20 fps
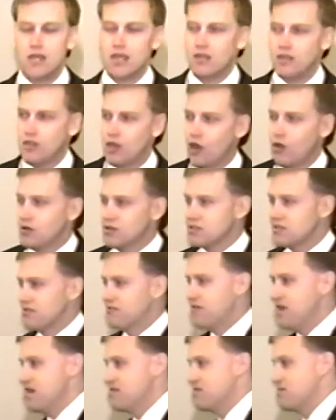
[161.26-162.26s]
You know, it was the
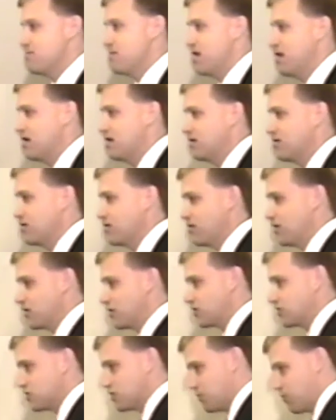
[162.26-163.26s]
faith of my, or the
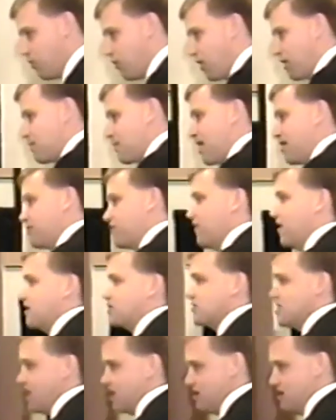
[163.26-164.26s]
support of my
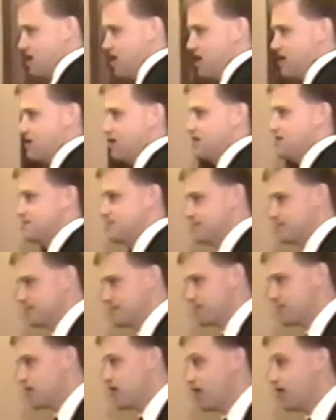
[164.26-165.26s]
friends that day that
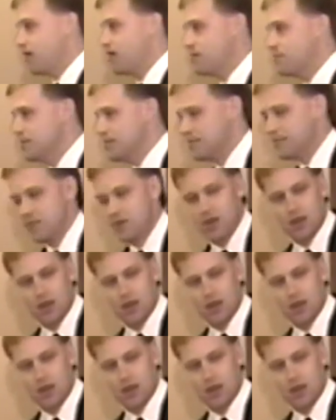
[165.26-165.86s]
carried me.